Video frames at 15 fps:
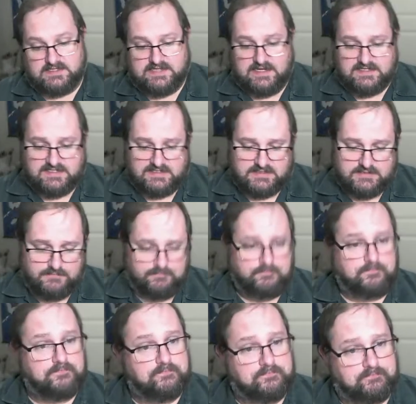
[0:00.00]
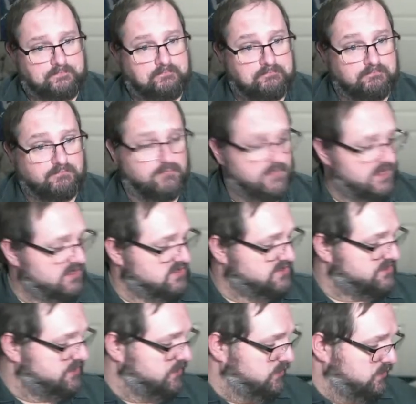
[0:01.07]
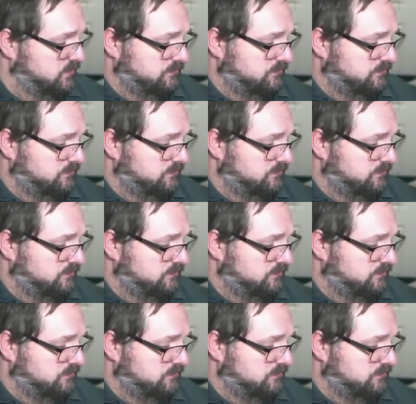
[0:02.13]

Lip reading: Texas. So,